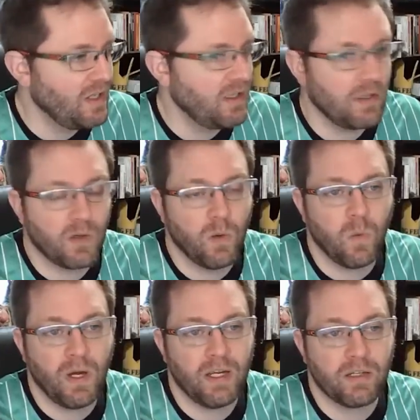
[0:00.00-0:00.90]
You go to
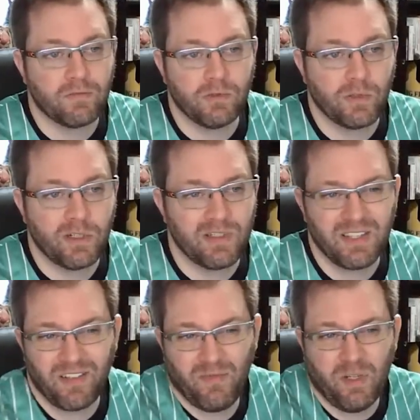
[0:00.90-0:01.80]
Hawaii or Florida, it's
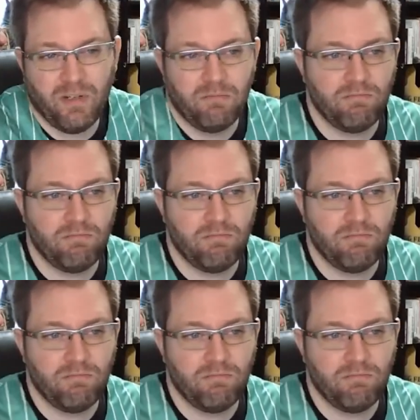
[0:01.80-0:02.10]
like a foot.